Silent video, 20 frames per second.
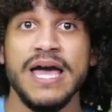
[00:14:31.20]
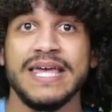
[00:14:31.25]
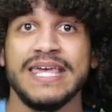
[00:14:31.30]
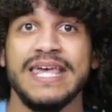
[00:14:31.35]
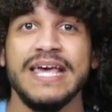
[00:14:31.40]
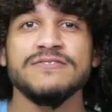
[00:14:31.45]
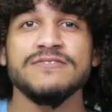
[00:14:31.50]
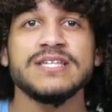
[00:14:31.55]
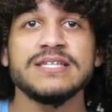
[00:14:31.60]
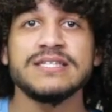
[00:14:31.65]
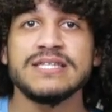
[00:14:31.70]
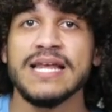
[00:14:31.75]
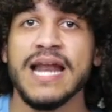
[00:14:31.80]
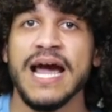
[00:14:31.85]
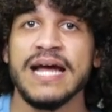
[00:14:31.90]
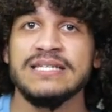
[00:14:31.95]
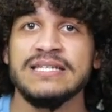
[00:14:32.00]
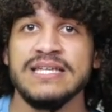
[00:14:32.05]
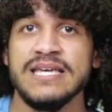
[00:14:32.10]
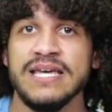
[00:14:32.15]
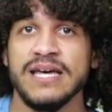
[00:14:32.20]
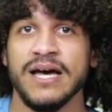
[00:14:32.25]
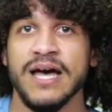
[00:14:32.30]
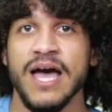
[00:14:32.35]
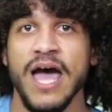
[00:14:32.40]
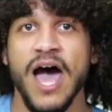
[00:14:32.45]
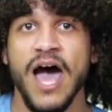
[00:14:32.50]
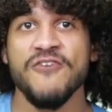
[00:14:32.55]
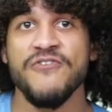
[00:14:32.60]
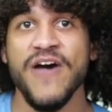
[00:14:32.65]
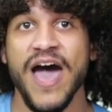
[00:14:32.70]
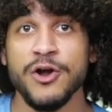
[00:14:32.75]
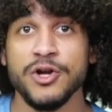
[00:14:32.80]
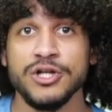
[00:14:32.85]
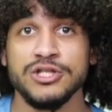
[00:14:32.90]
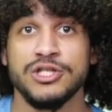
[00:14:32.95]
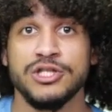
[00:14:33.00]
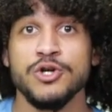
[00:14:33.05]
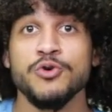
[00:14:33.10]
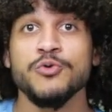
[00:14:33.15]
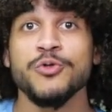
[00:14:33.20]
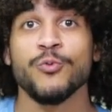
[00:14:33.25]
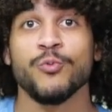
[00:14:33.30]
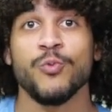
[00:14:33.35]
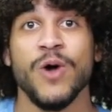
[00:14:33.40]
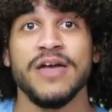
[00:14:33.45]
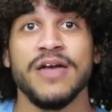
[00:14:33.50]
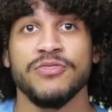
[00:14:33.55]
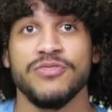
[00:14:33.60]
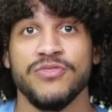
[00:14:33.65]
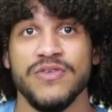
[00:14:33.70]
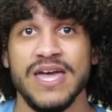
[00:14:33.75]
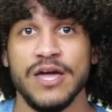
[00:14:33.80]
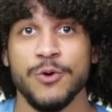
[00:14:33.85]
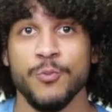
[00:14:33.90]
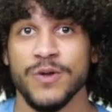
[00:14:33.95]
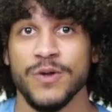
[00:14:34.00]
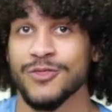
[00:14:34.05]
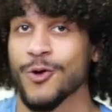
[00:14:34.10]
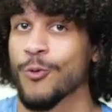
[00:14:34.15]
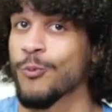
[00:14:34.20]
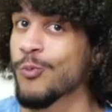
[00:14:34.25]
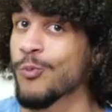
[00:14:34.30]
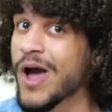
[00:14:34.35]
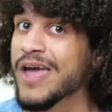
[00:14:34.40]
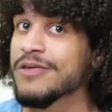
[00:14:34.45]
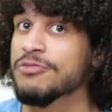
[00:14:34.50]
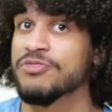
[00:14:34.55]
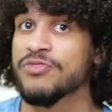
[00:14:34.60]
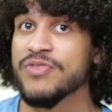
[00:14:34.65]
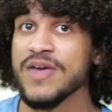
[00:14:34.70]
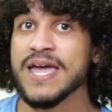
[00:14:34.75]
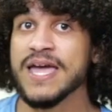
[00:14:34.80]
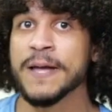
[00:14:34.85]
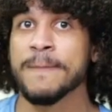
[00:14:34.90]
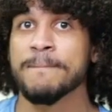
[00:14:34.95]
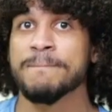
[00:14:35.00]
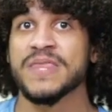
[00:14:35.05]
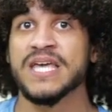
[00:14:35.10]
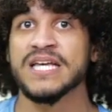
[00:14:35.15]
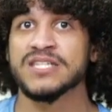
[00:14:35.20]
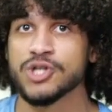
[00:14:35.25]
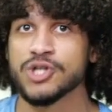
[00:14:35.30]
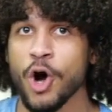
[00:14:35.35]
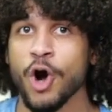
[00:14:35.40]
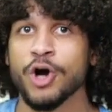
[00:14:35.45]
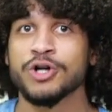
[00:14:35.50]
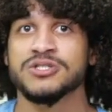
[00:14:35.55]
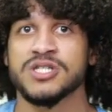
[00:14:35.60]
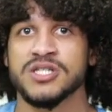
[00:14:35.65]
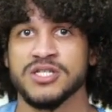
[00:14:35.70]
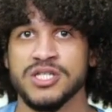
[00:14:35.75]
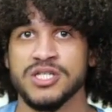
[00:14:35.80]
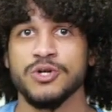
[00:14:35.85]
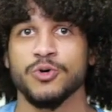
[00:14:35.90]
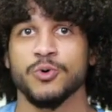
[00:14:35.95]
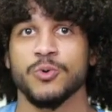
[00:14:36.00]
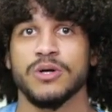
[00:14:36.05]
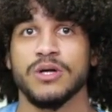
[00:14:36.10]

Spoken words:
gives us an idea of how to do the right thing when the right thing is hard to do.